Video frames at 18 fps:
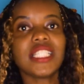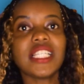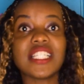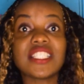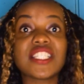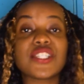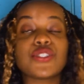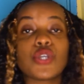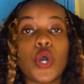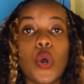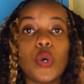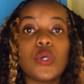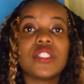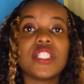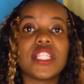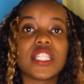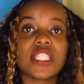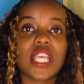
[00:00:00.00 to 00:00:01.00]
just
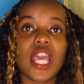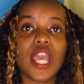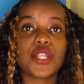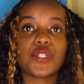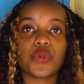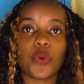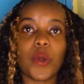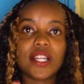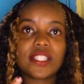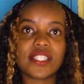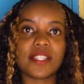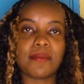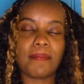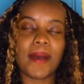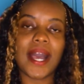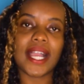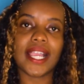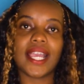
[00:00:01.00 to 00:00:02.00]
hold it towards the
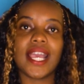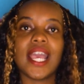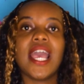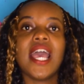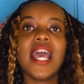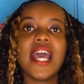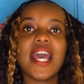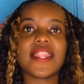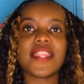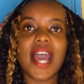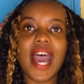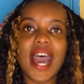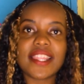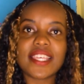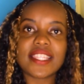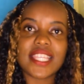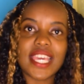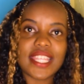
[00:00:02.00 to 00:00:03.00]
back. The
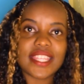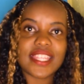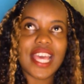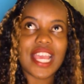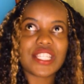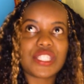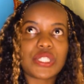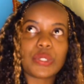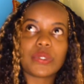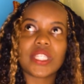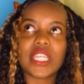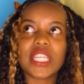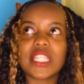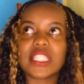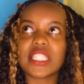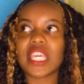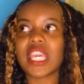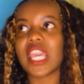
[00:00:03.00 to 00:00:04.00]
other thing that you
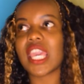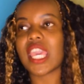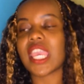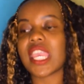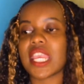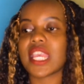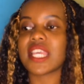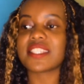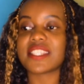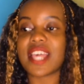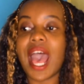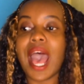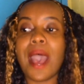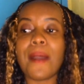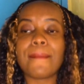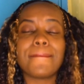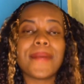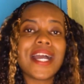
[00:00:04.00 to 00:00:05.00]
need is
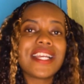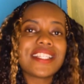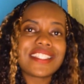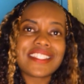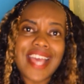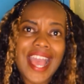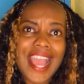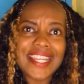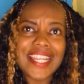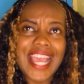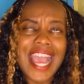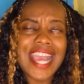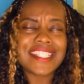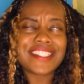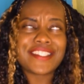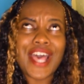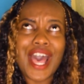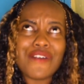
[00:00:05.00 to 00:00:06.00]
a
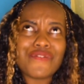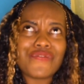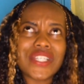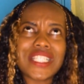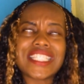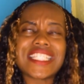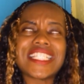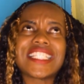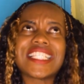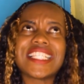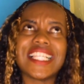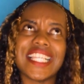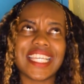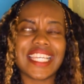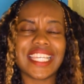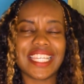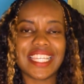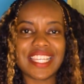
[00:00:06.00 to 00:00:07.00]
bandana.
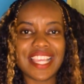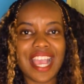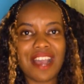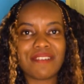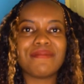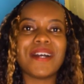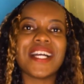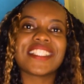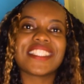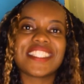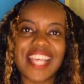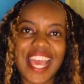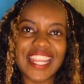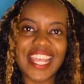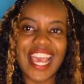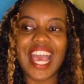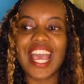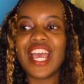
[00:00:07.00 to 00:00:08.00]
Definitely a
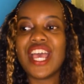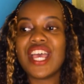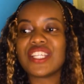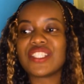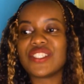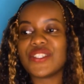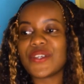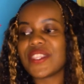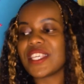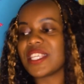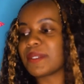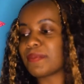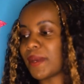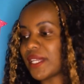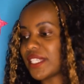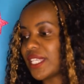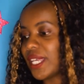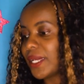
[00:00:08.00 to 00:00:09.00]
bandana to do this
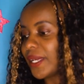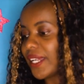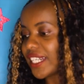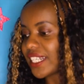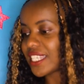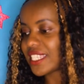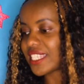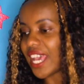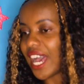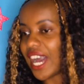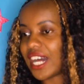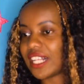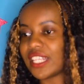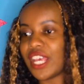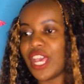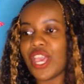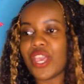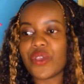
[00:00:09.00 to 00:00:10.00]
particular
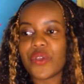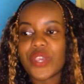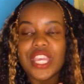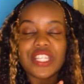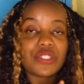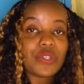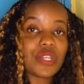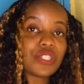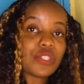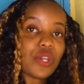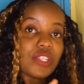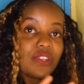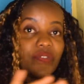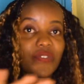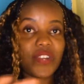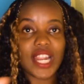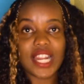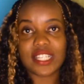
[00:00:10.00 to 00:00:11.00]
style. You can do it on a
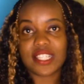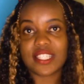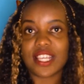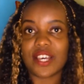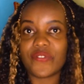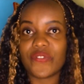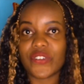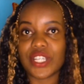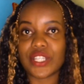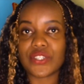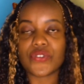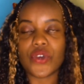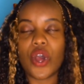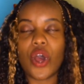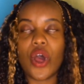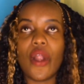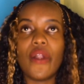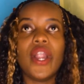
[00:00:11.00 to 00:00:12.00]
flat surface,
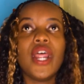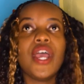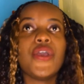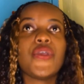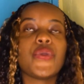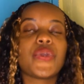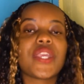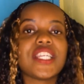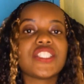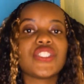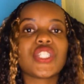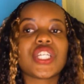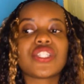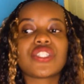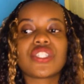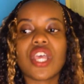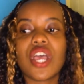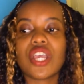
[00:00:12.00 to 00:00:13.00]
or you can
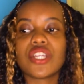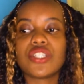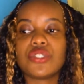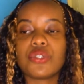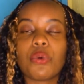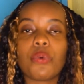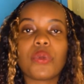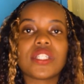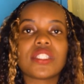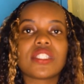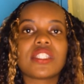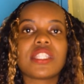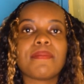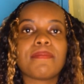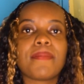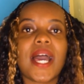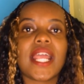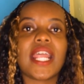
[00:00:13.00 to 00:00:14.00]
just do it the
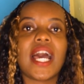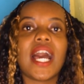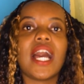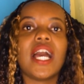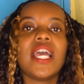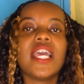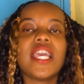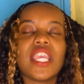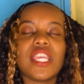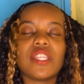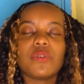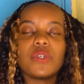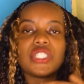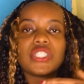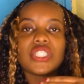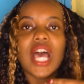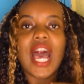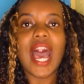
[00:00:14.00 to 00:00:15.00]
manner in
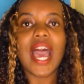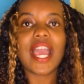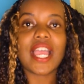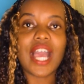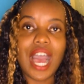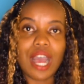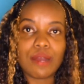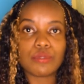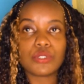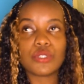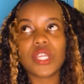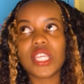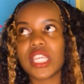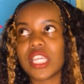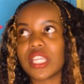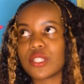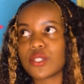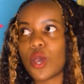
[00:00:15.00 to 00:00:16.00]
which I am doing
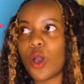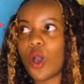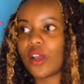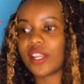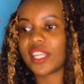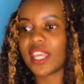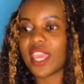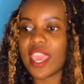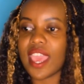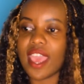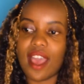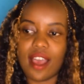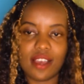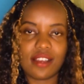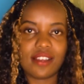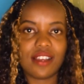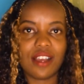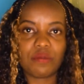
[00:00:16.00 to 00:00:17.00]
it on air.
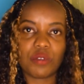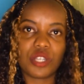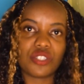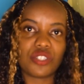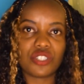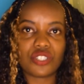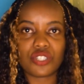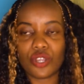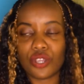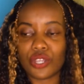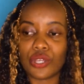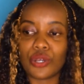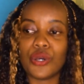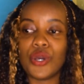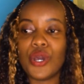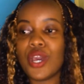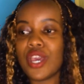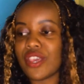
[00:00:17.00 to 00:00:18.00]
I'm going to show you,
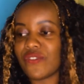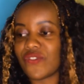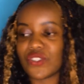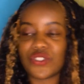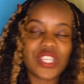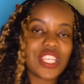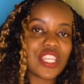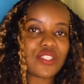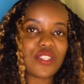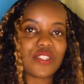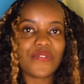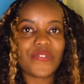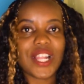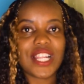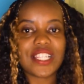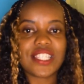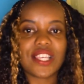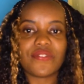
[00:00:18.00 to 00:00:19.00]
if you're doing it on a
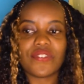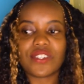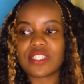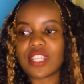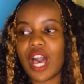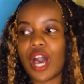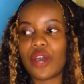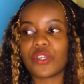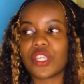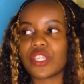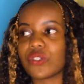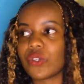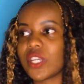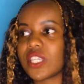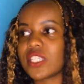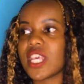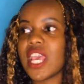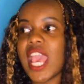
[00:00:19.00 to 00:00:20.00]
flat surface, how you can do
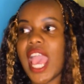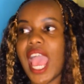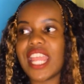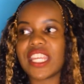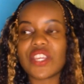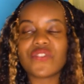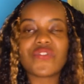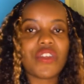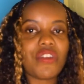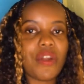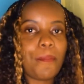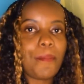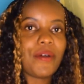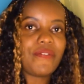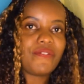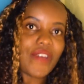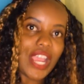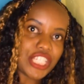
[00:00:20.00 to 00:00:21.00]
it. And if you're a
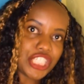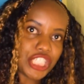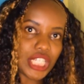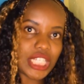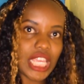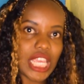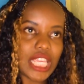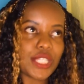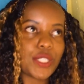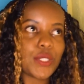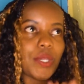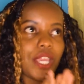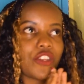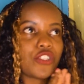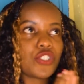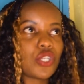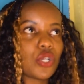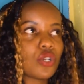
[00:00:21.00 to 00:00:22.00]
perfectionist, you
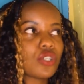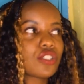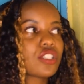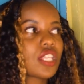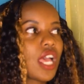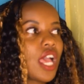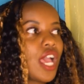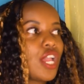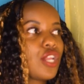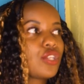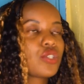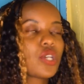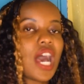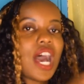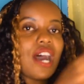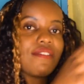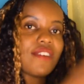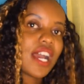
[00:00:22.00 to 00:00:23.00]
can choose to
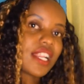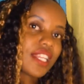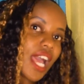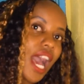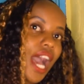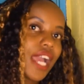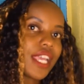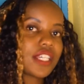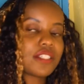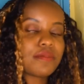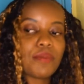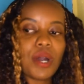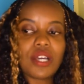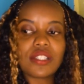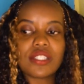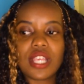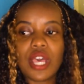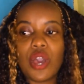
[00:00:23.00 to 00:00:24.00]
have an iron
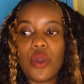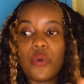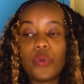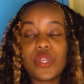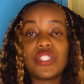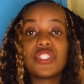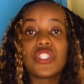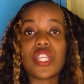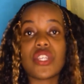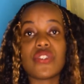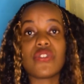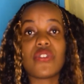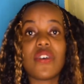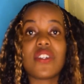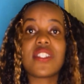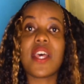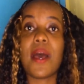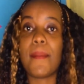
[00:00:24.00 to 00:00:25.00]
box, which is
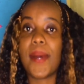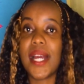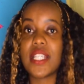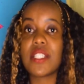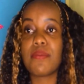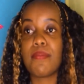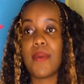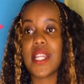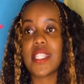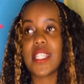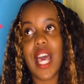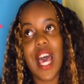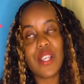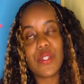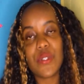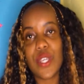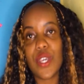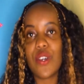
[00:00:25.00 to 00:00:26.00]
not a must, but
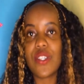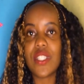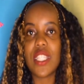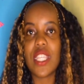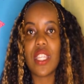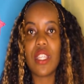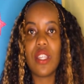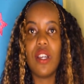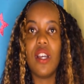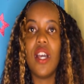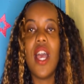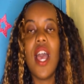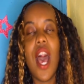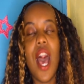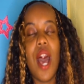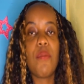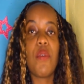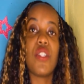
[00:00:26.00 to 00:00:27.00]
as we continue,
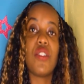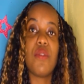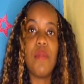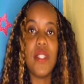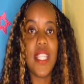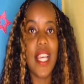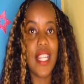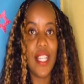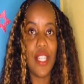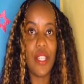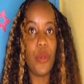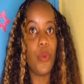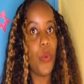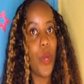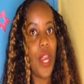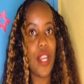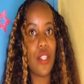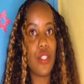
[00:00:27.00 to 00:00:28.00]
I'm going to be telling you where